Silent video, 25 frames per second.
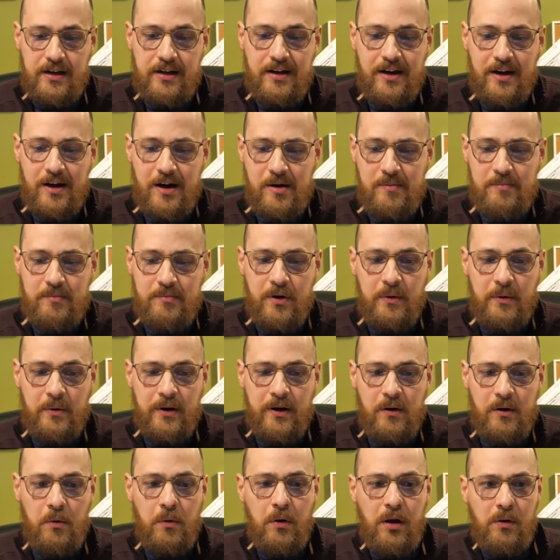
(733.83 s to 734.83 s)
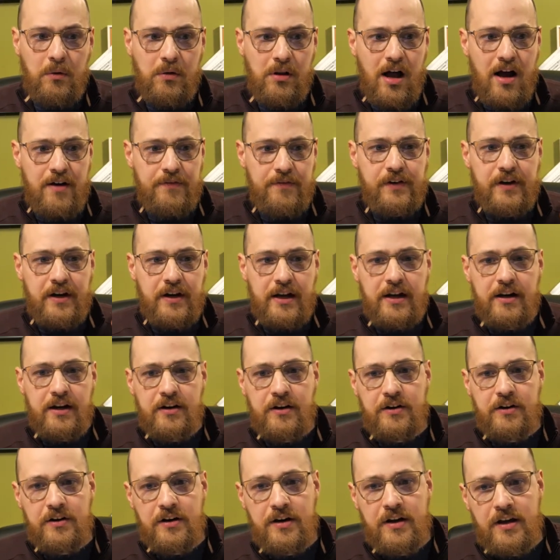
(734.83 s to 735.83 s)
Uh, but we'll, we'll often
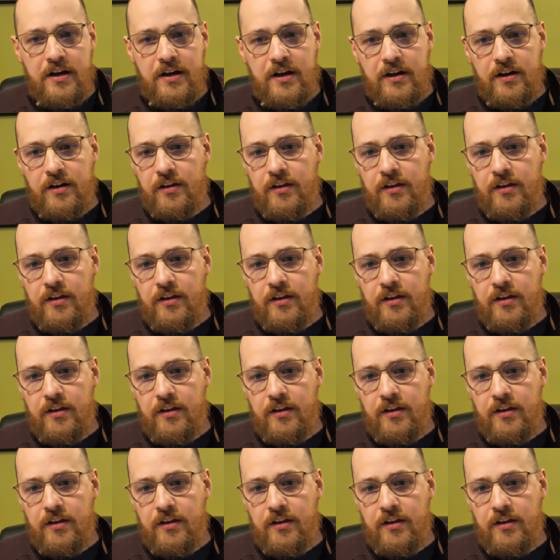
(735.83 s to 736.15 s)
hear